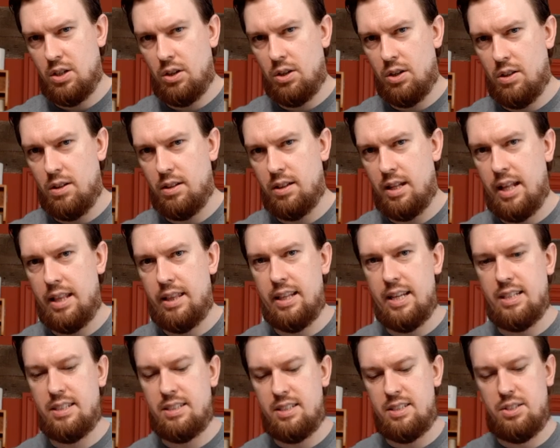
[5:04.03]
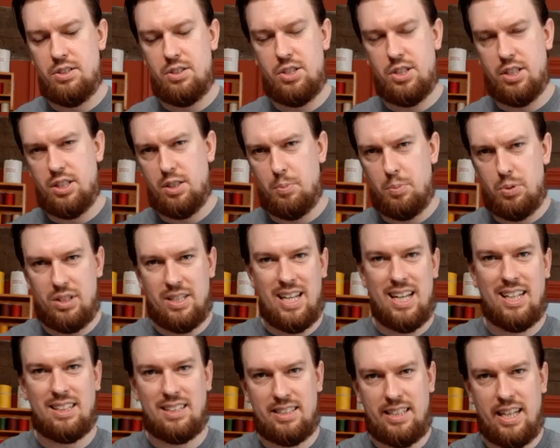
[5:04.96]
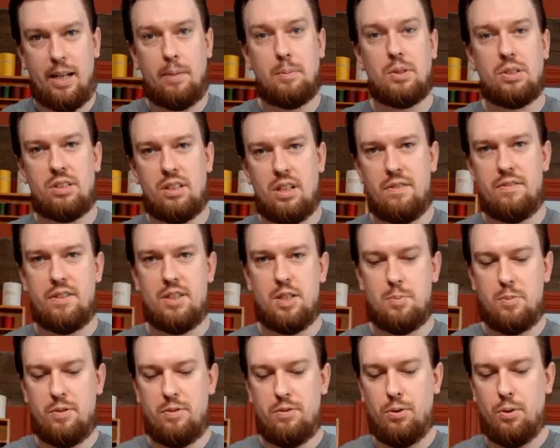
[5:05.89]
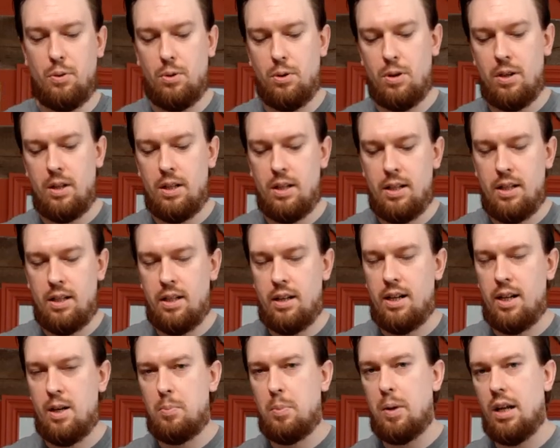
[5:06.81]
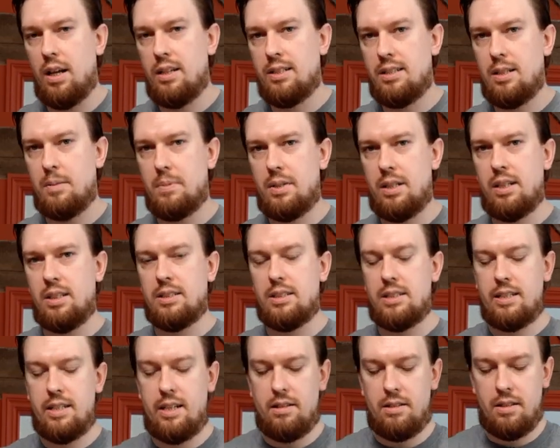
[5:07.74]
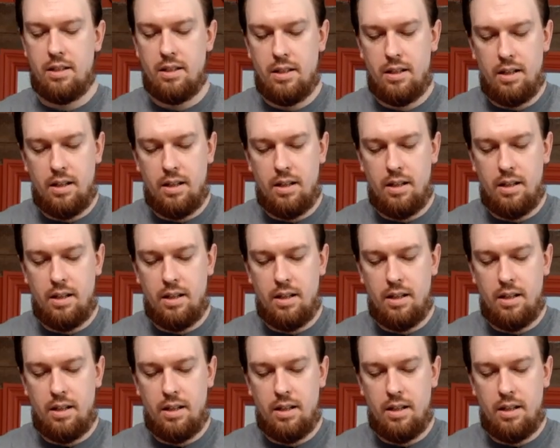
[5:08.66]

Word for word: cloth like this. This is just to protect the table surface before I apply something underneath.